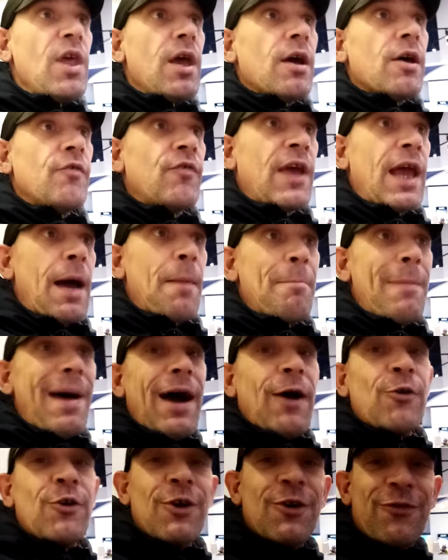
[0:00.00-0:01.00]
The
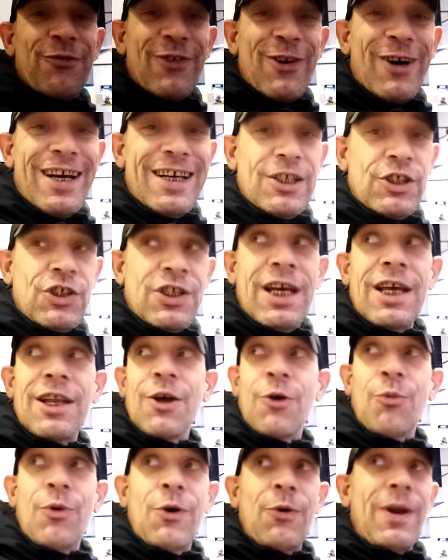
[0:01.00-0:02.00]
amount of like shit
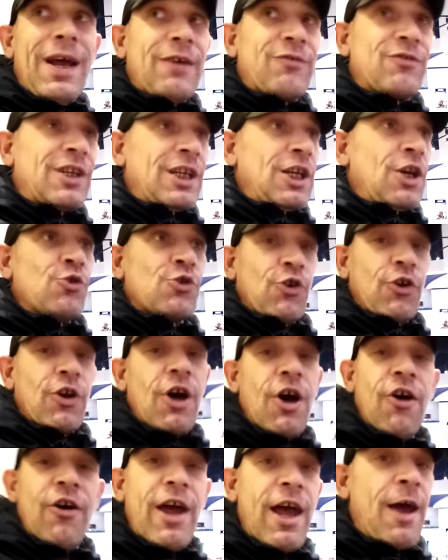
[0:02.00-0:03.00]
that we would have to use on
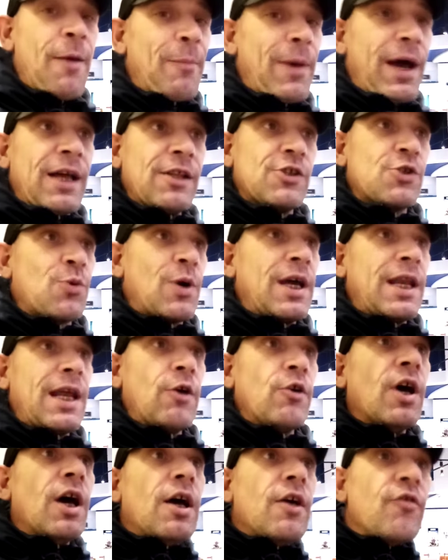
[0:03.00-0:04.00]
her hair, man, swear
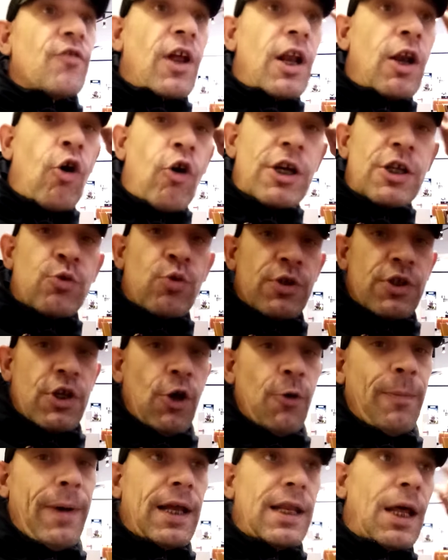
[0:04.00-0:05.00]
down. The lights were
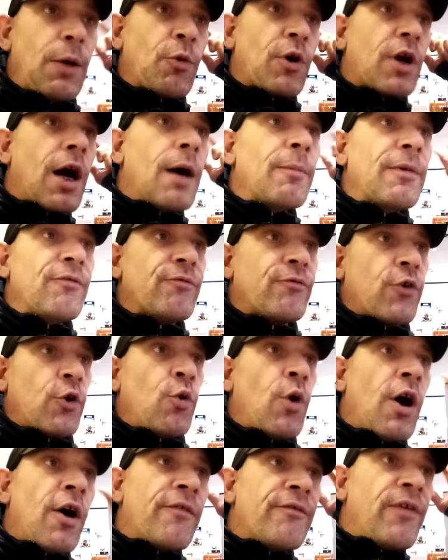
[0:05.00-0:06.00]
so bad they were coming through
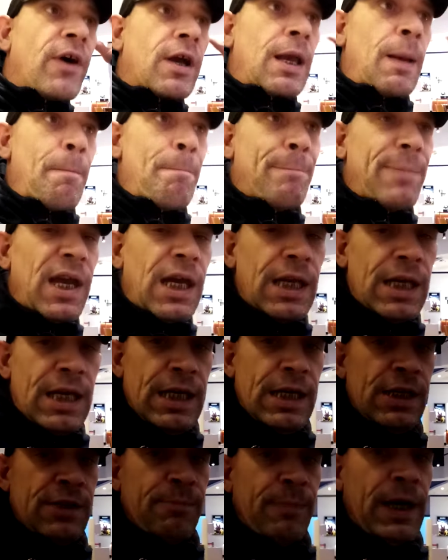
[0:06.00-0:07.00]
her fucking
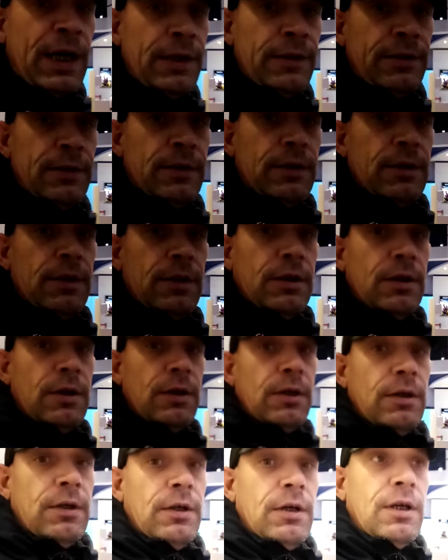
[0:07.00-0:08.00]
beanies, man.
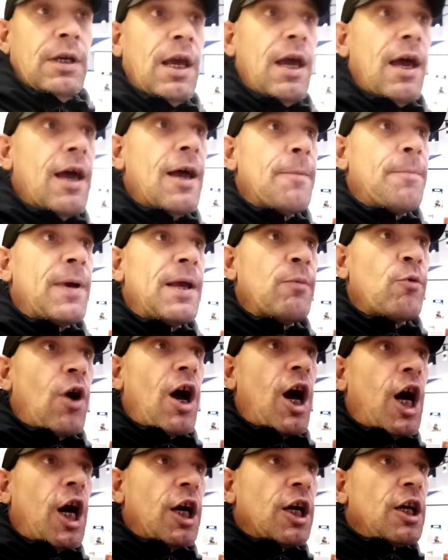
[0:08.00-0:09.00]
Yeah, people are.
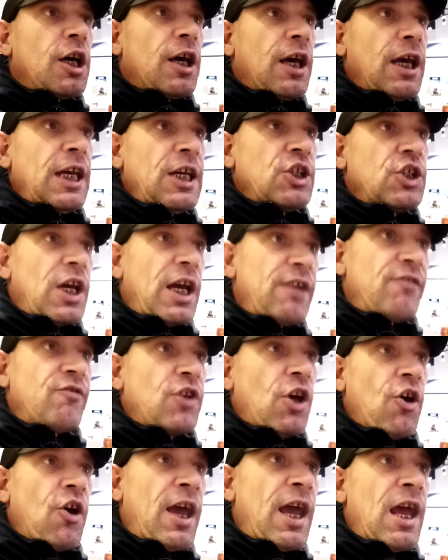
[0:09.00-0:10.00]
Ah, he shaved
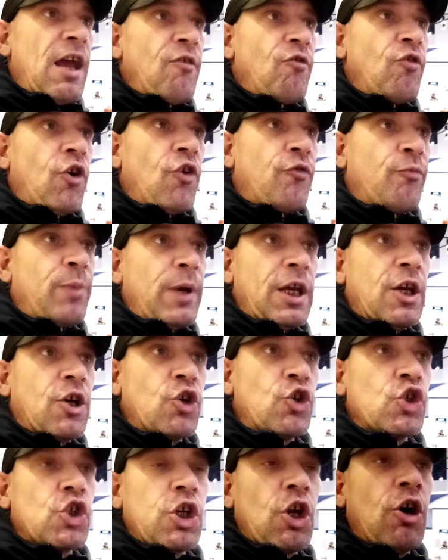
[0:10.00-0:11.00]
her hair off
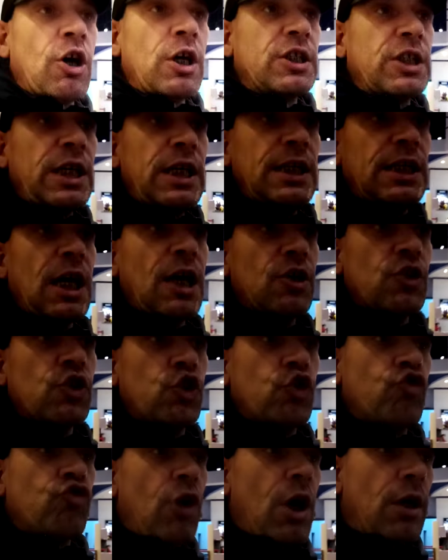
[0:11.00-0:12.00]
because like she
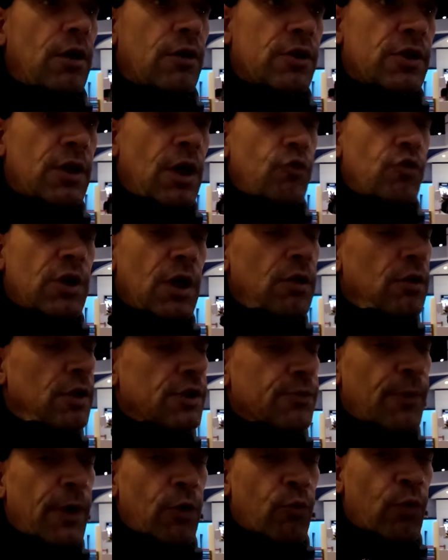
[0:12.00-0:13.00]
does drugs. No, she only
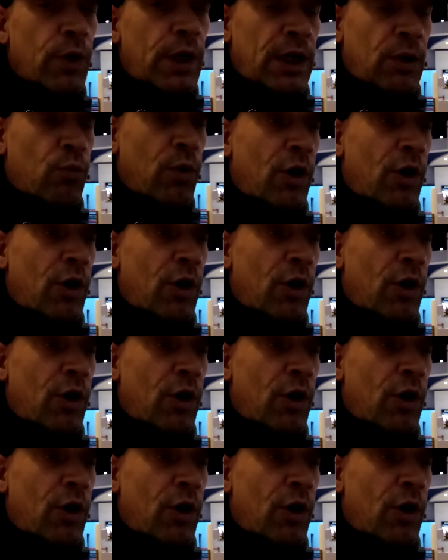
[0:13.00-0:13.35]
smoked weed.